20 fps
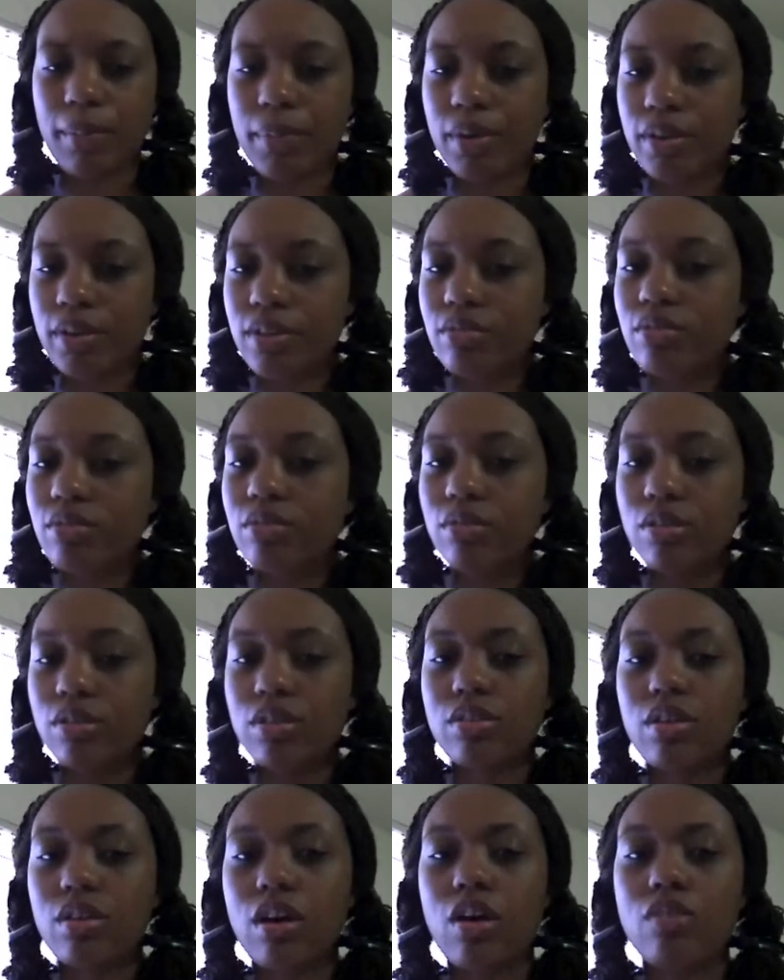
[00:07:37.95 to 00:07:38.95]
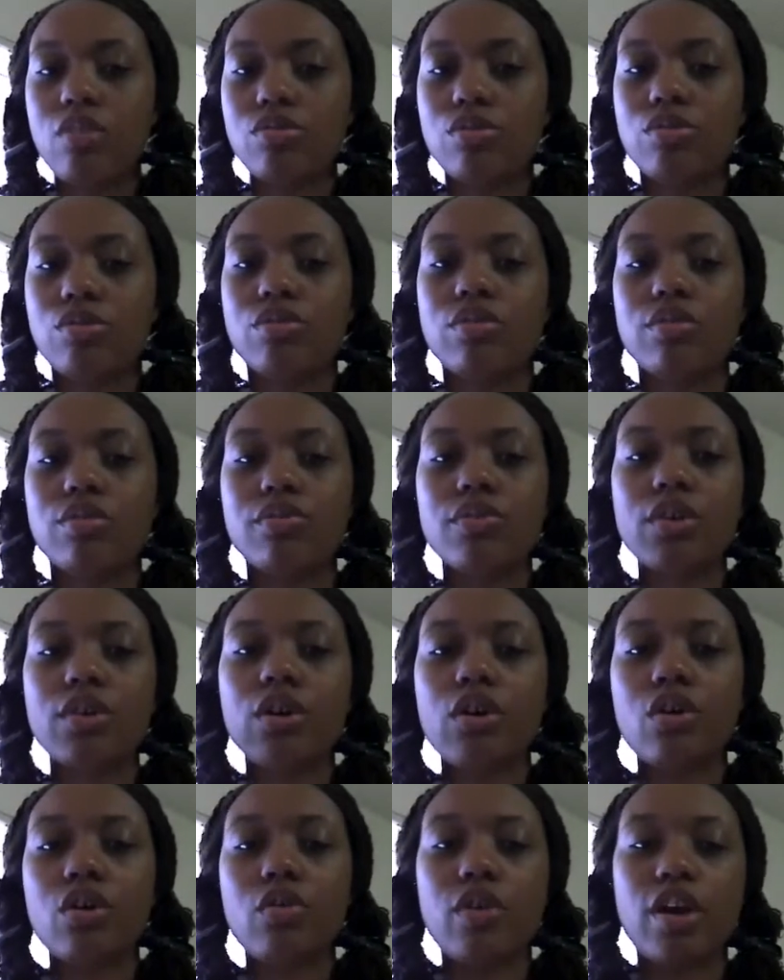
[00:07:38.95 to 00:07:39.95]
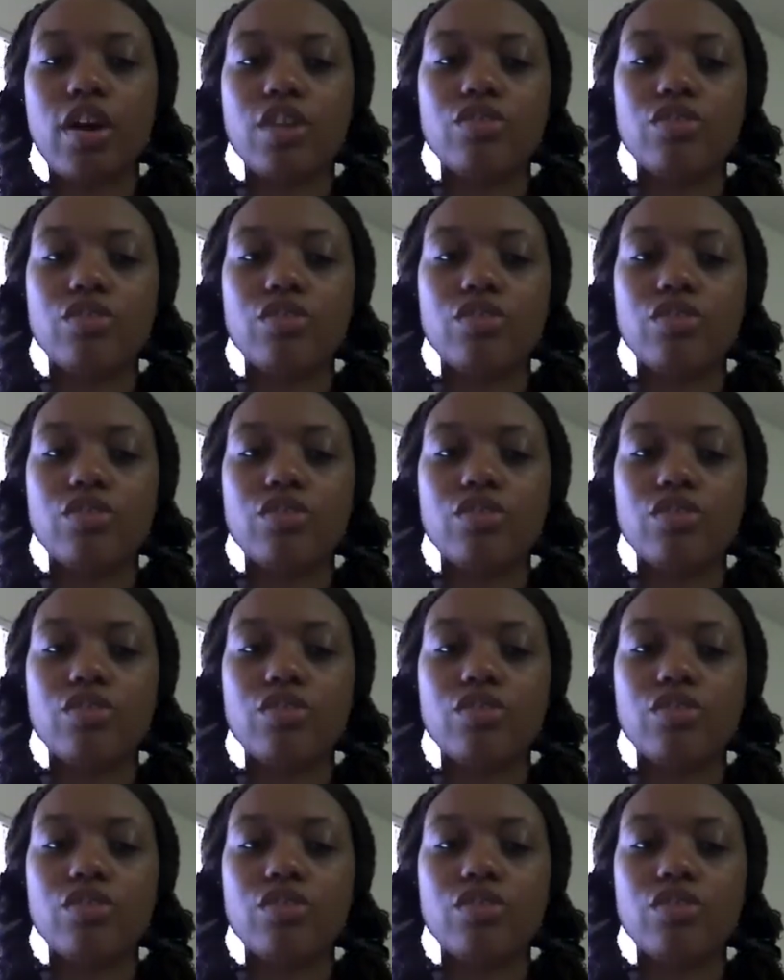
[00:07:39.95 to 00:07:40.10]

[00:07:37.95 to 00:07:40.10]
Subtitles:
But this is another alternative on how